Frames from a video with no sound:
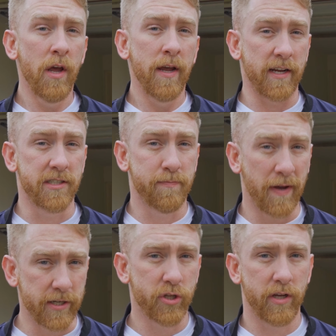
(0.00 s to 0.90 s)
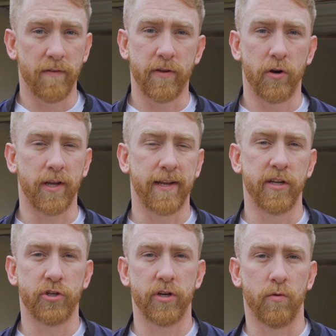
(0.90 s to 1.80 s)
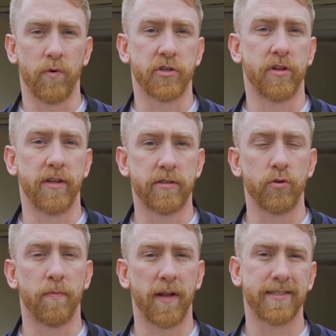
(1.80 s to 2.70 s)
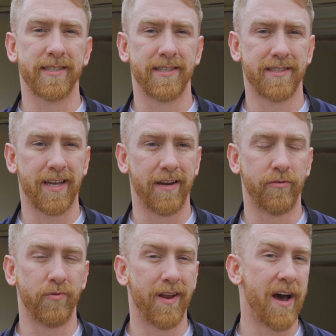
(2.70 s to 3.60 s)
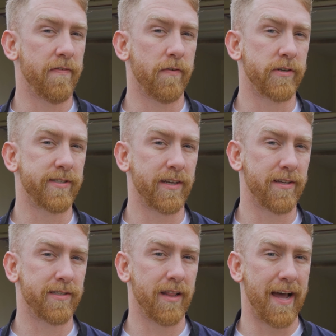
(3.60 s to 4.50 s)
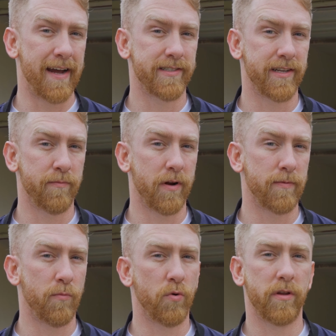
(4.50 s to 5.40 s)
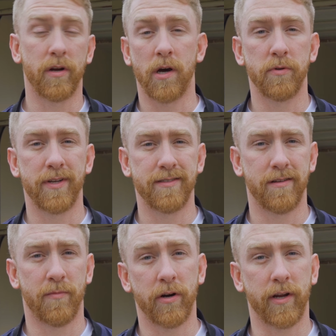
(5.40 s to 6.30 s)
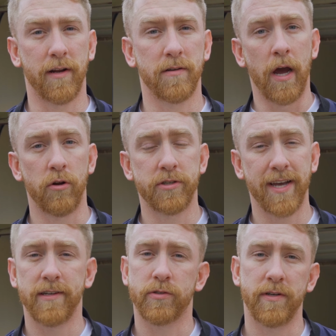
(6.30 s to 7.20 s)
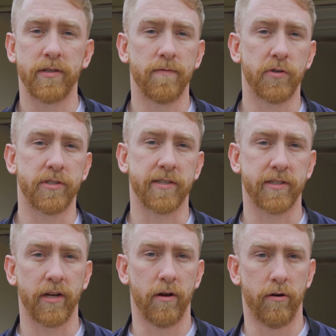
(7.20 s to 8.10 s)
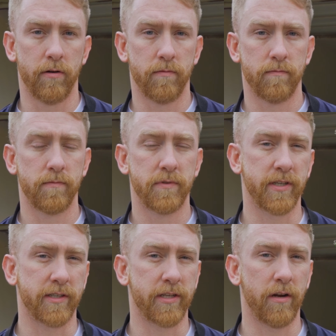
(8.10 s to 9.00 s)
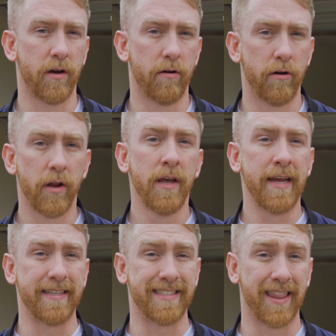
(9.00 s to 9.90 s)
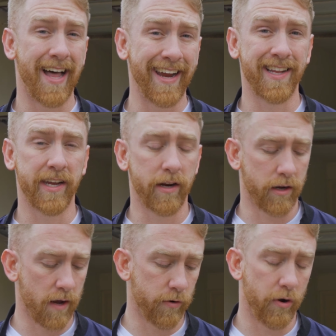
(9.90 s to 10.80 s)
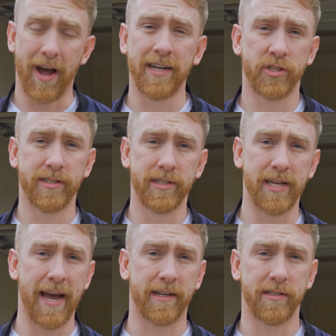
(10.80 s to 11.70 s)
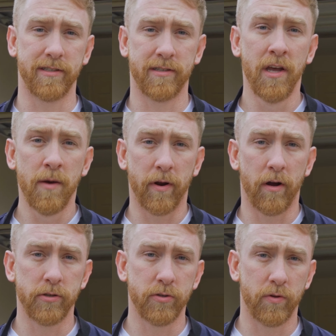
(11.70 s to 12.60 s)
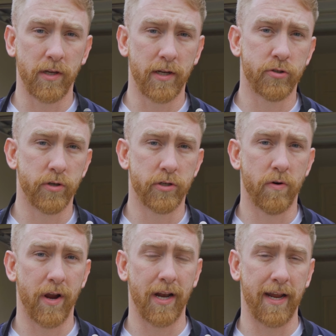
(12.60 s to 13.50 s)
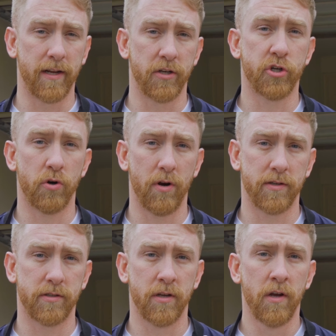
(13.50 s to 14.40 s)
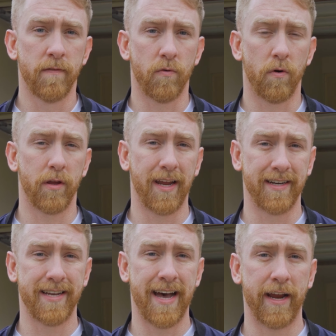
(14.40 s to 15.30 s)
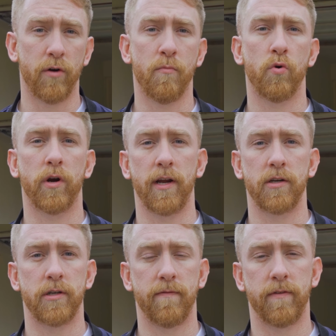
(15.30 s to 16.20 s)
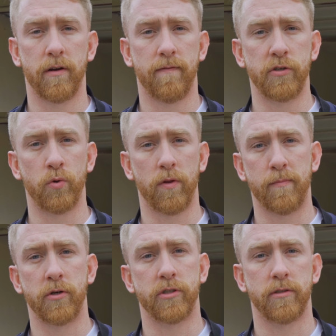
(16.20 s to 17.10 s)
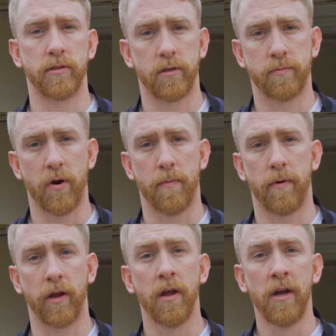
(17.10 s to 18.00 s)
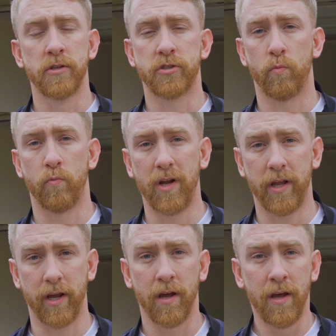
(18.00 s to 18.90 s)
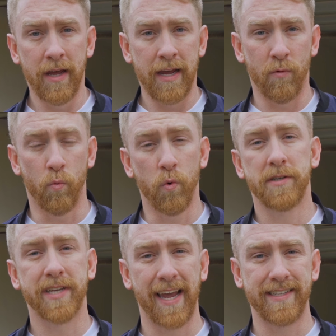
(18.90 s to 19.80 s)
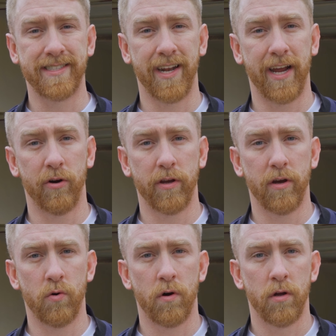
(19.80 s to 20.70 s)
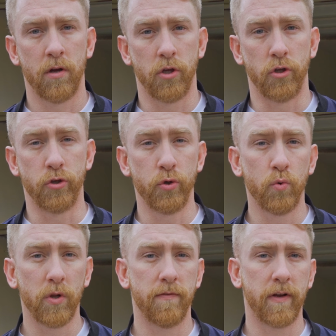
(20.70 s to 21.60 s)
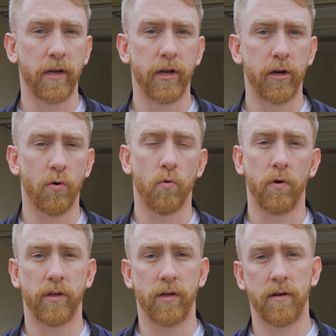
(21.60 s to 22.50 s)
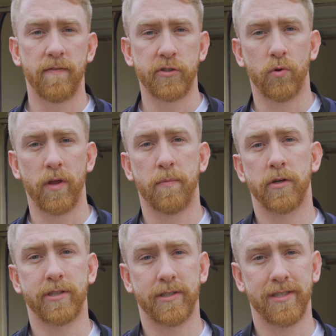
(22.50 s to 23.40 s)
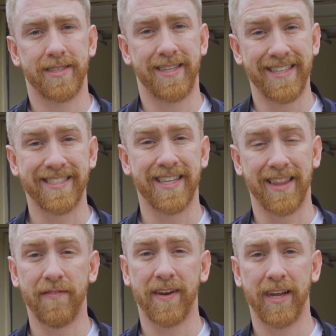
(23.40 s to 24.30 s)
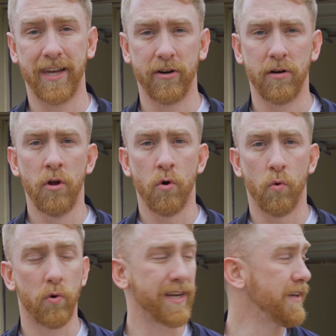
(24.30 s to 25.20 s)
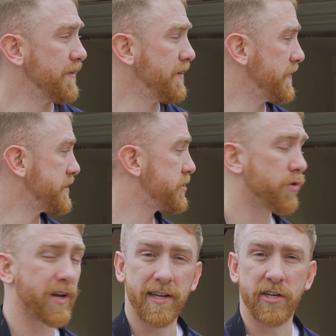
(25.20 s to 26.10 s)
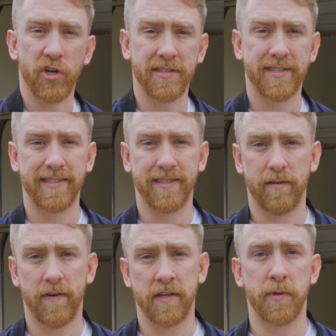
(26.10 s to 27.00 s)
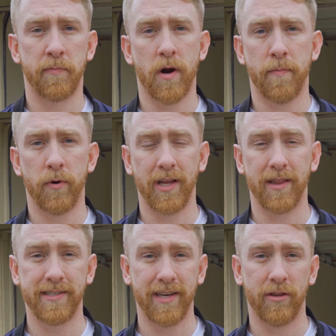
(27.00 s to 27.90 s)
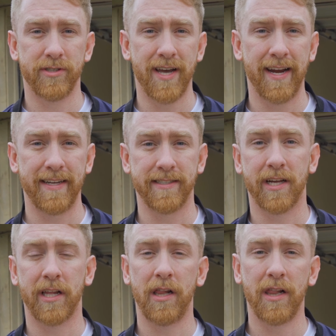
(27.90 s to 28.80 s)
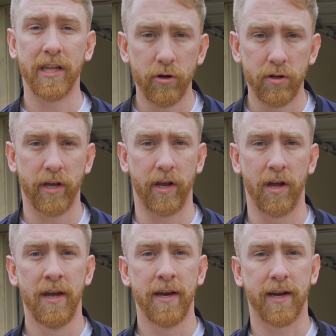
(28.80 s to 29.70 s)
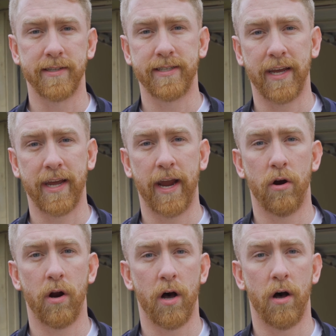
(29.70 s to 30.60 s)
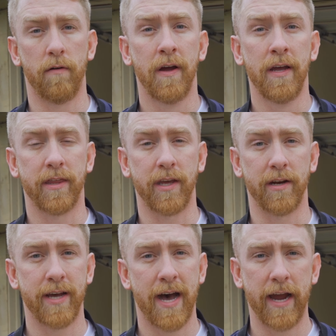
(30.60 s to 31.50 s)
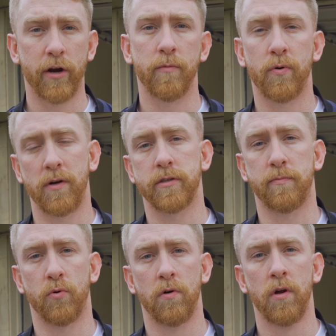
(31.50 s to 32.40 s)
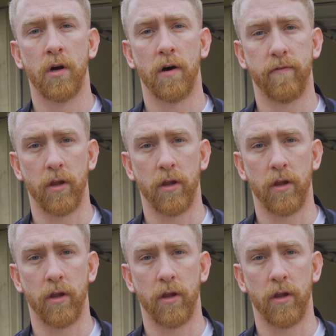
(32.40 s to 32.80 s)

especially if they're in a condition in which this duplex is. I do not foresee this lasting probably more than a couple days on the market. Other side is renting for $1,600. $1,600 is likely gonna cover not just the taxes, but also the interest rate and insurance for the entire mortgage of the individual that purchases this property. So really, worst case scenario, you living here or the individual that purchases this living here, or even if it's strictly just as an investment property, this other side is clearly gonna take care of the entire principal of the